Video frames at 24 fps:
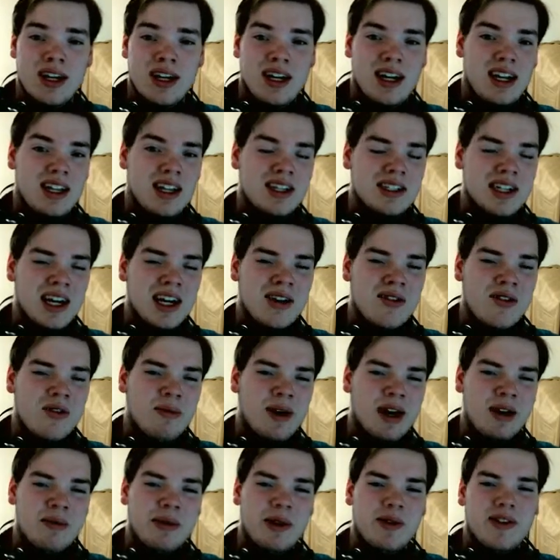It does kind of
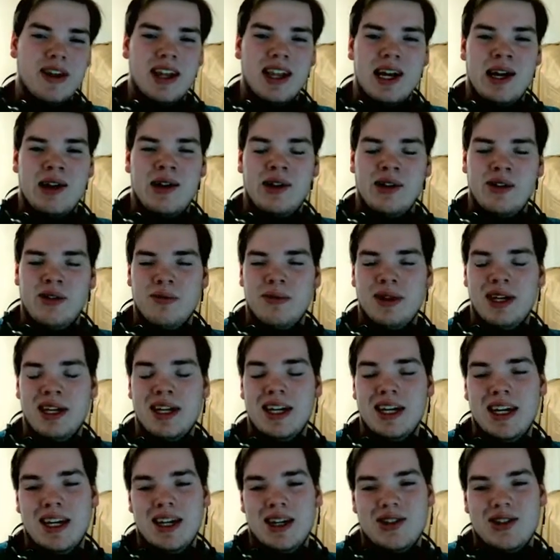remind me of a clown a little bit.
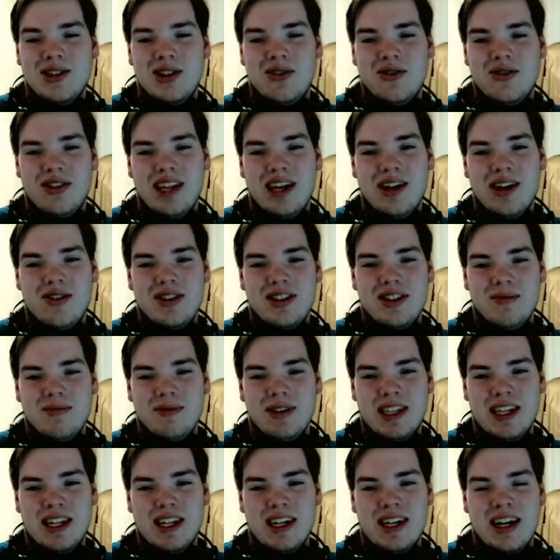So, that was
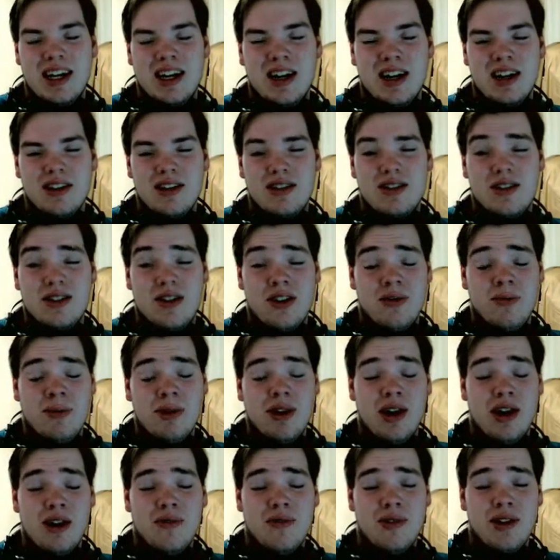something that kind of turned me
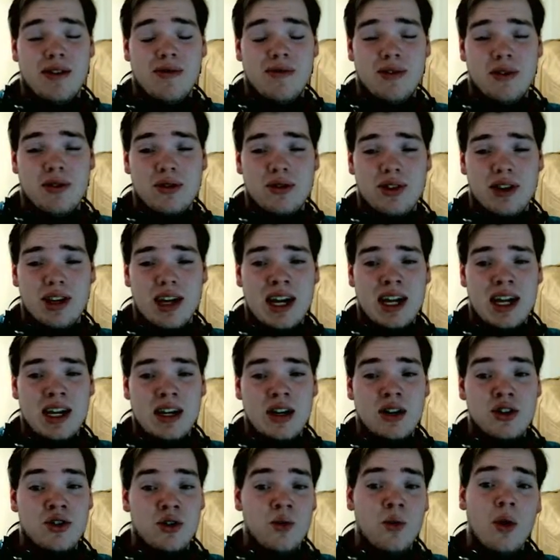off when I first looked at it.
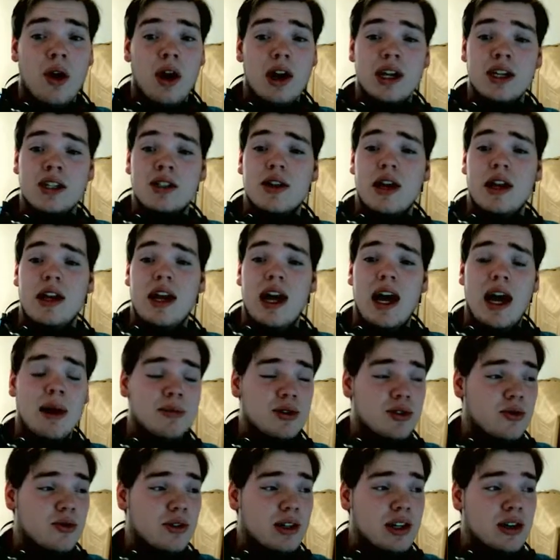Dewott is
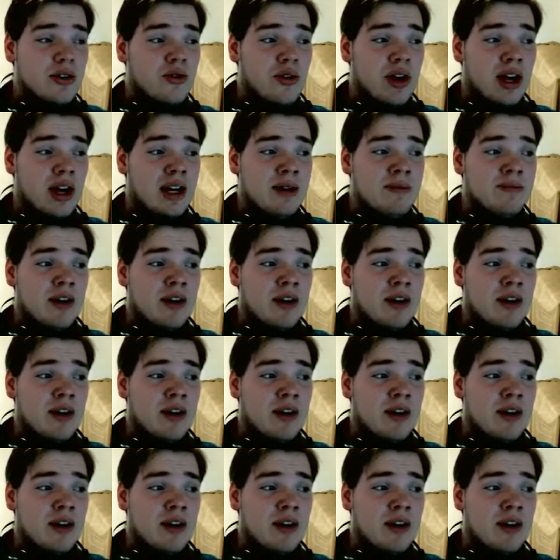absolutely great.